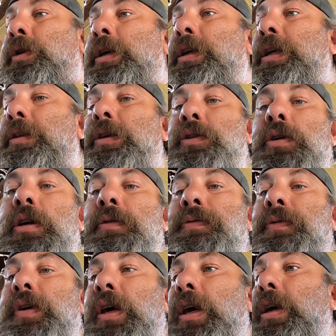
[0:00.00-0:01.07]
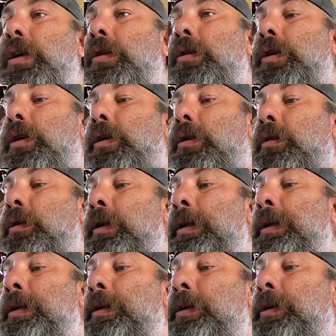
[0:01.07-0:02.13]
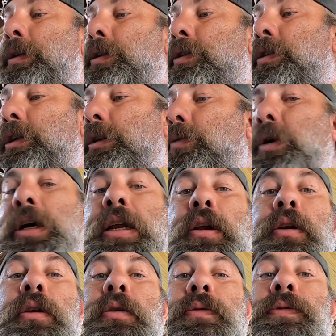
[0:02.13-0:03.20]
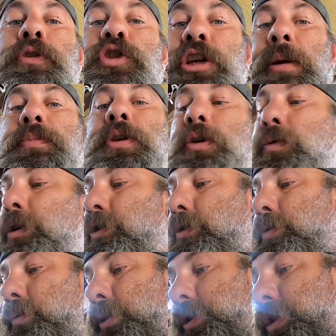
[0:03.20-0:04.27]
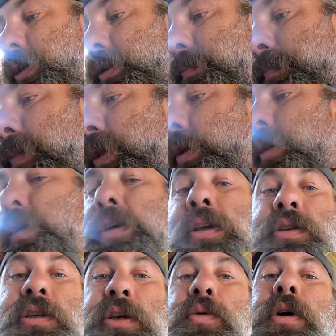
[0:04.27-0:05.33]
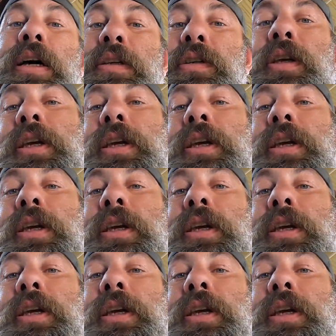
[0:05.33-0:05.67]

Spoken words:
go ahead and get this off and see what kind of shape the original one's in and see why it's